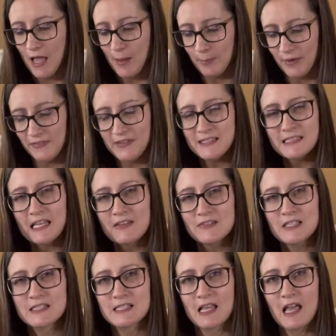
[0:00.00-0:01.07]
But this gives
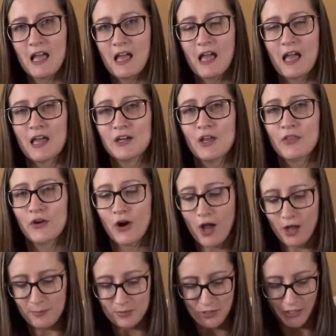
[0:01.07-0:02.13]
us another
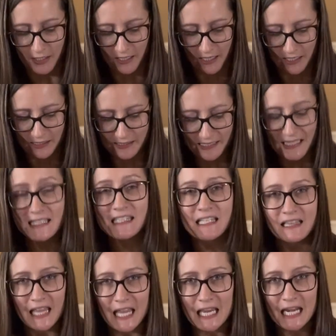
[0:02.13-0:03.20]
option, and it's
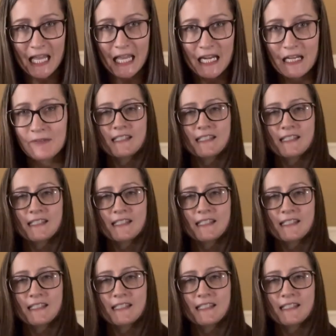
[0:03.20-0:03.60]
insulated.